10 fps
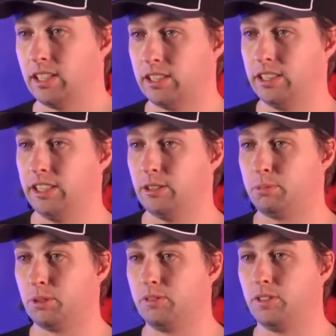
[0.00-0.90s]
Need
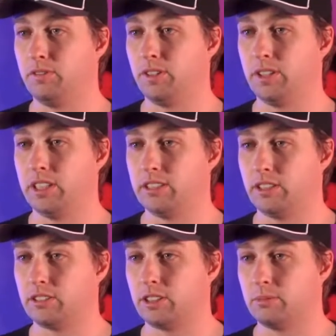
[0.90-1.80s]
approval voting
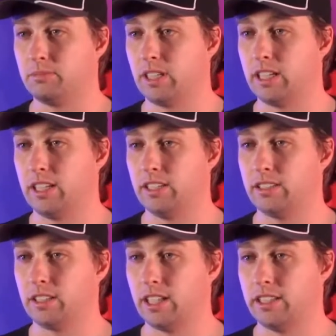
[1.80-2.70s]
long-term
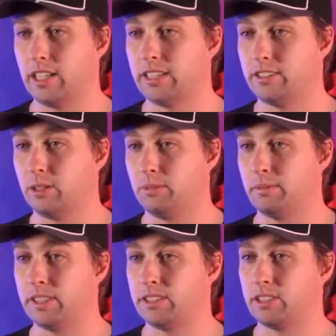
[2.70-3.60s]
and term
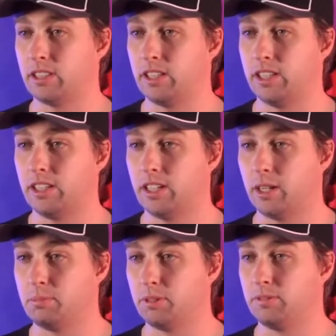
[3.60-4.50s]
limits.
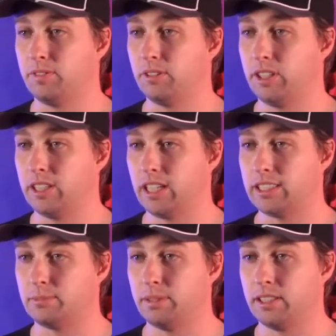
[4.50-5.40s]
Approved voting
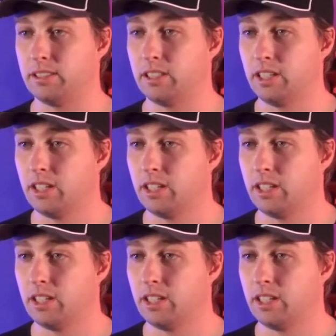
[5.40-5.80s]
has been